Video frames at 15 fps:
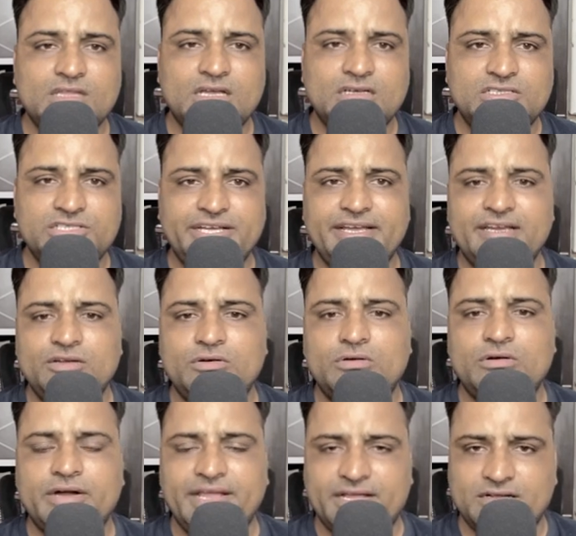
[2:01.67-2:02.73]
share your
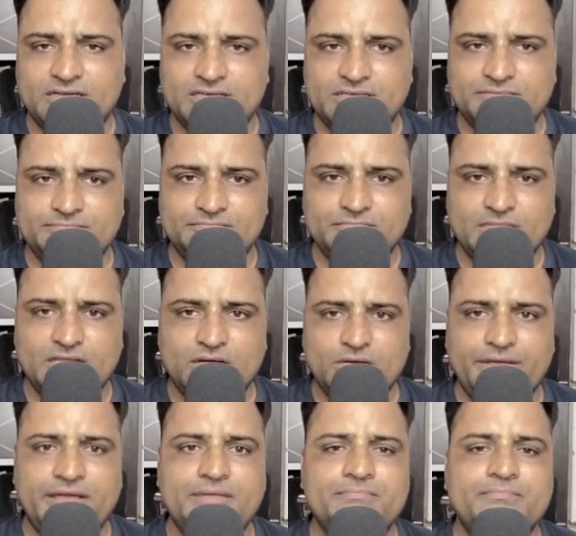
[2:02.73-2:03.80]
link
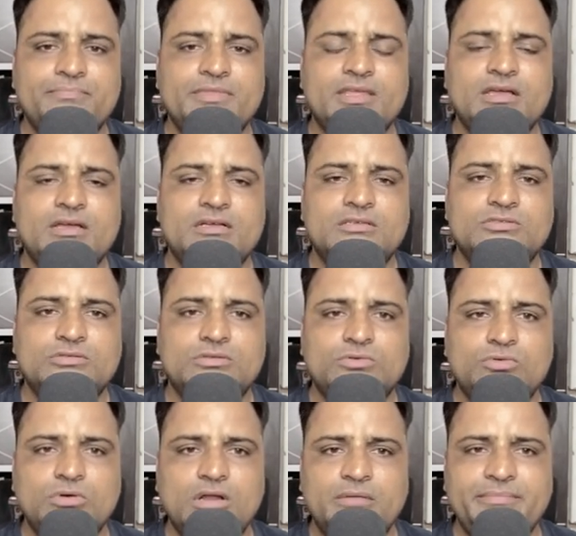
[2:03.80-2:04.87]
okay so the
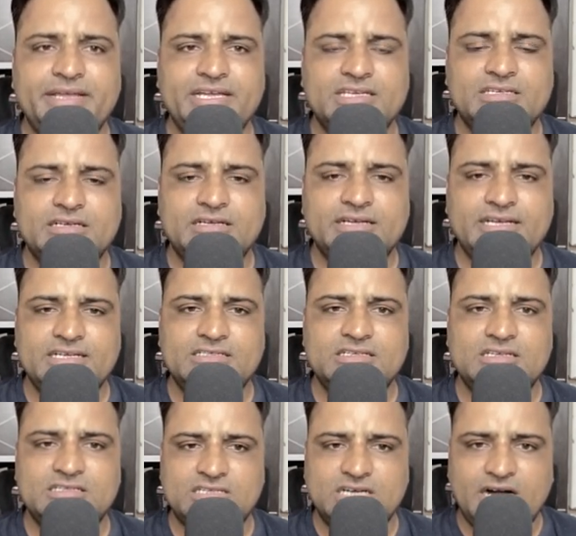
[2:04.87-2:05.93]
google meet is
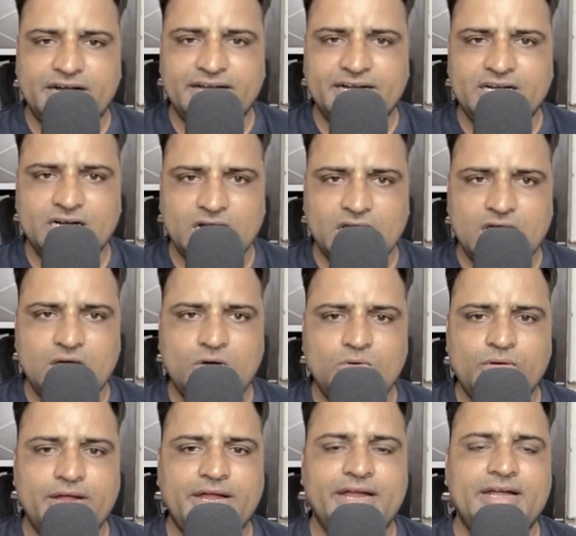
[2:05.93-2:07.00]
started now
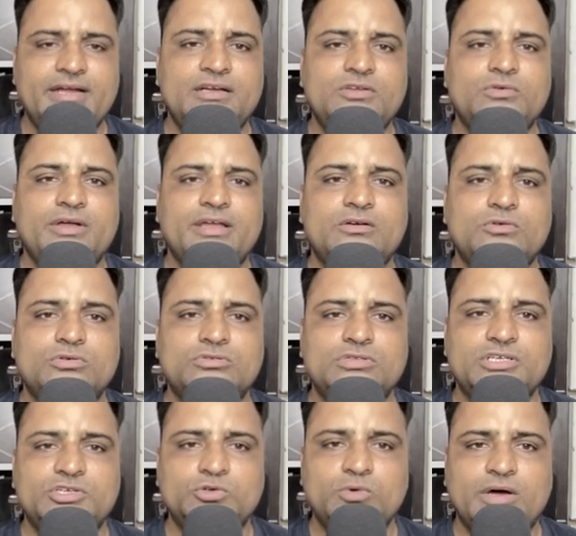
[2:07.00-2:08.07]
and you can go to the
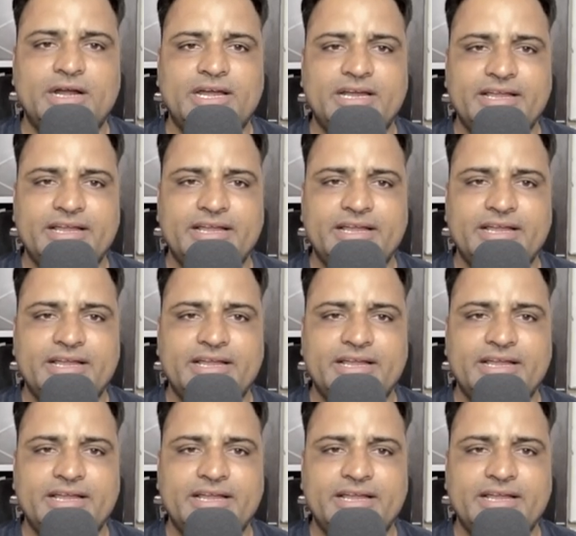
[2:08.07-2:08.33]
url